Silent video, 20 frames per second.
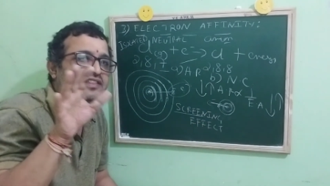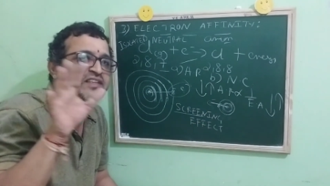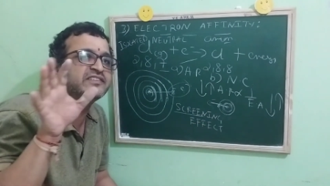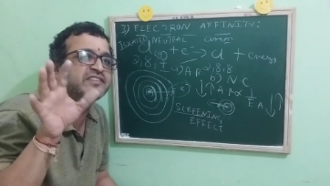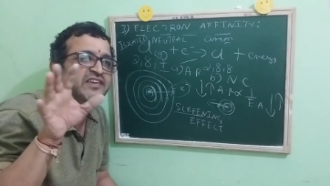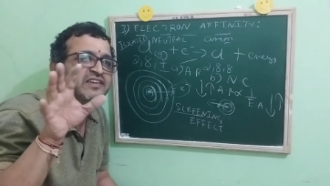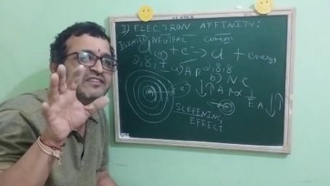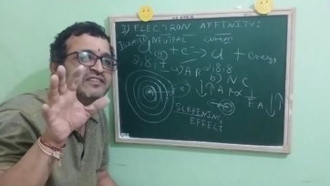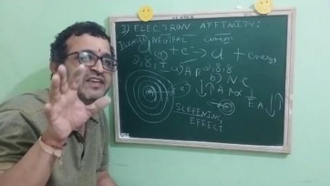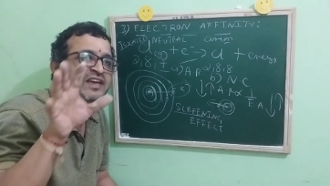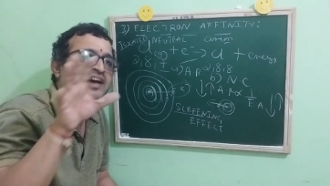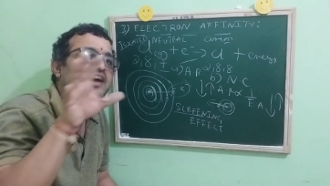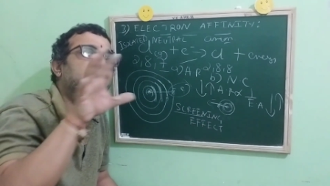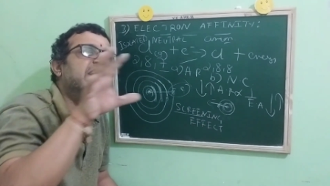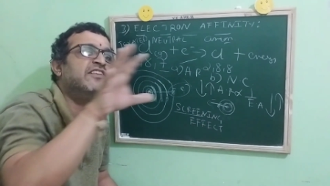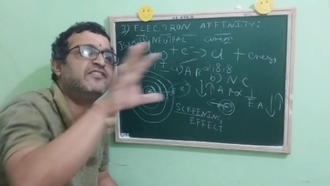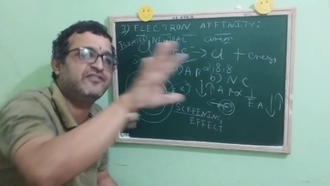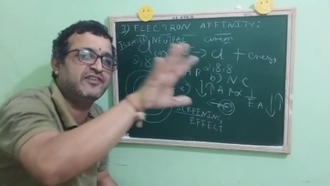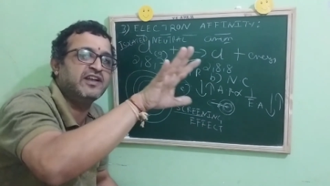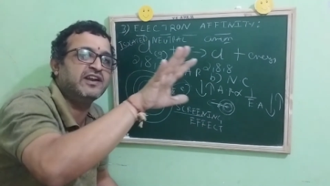This is
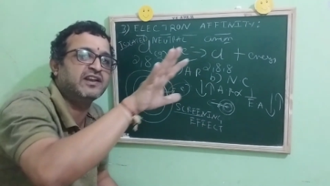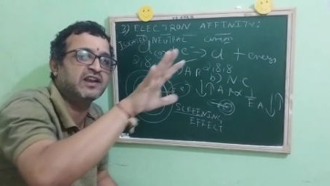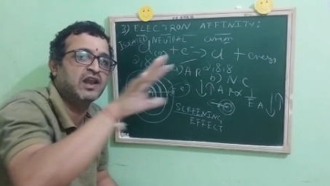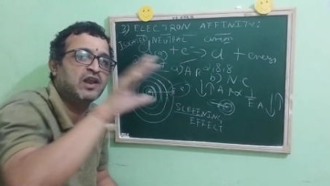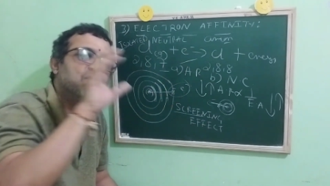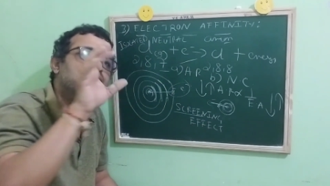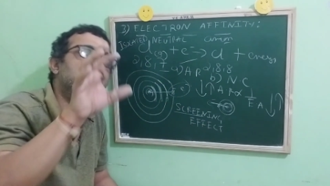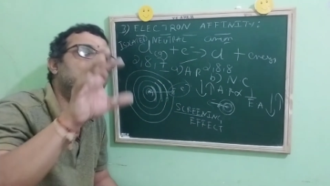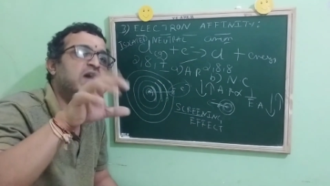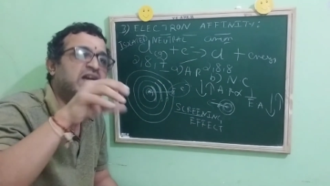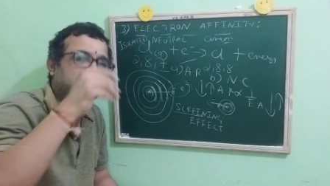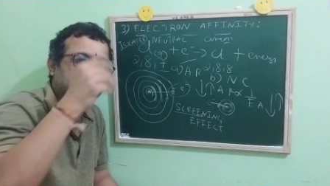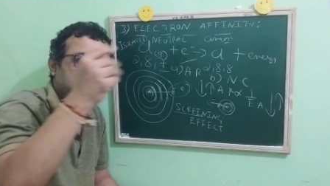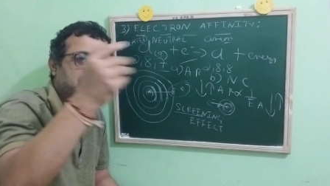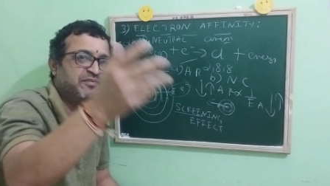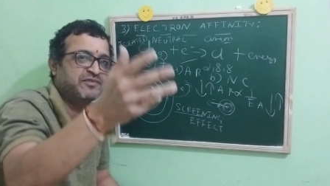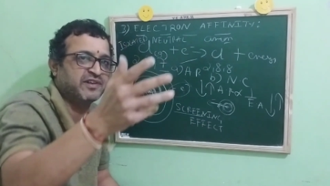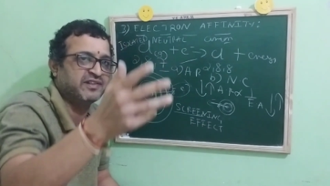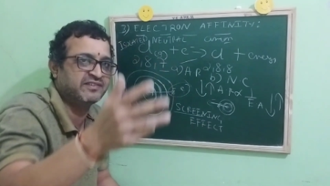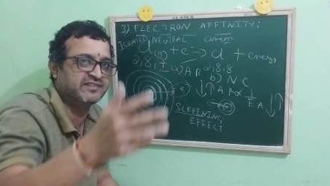general. Few
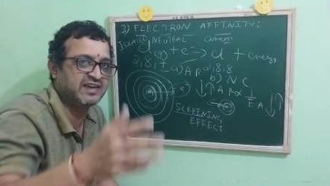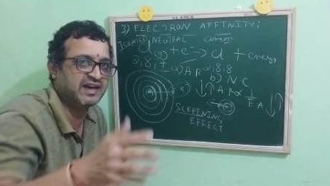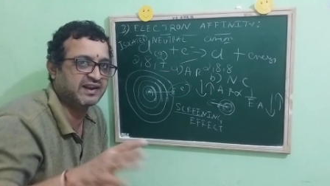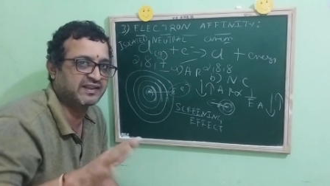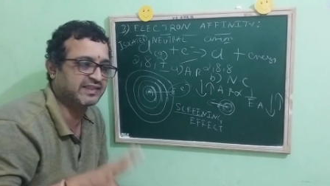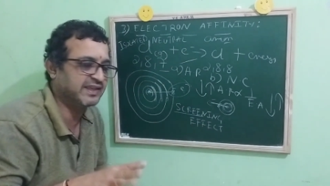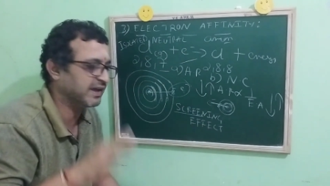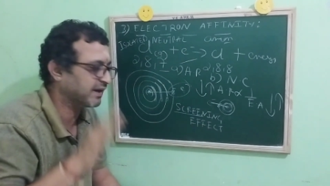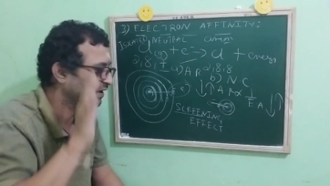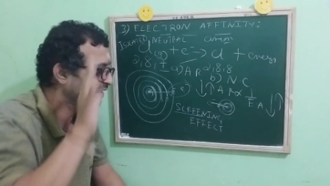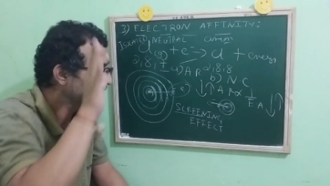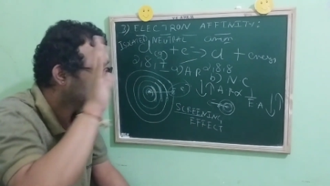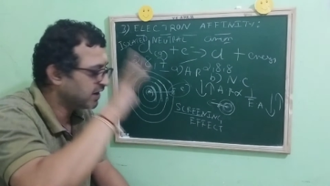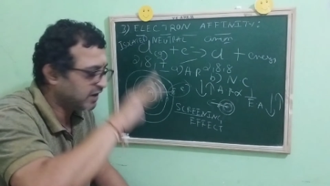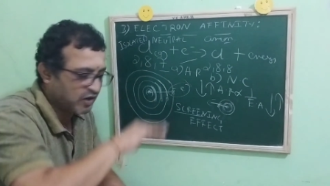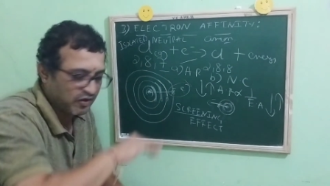exceptions are there.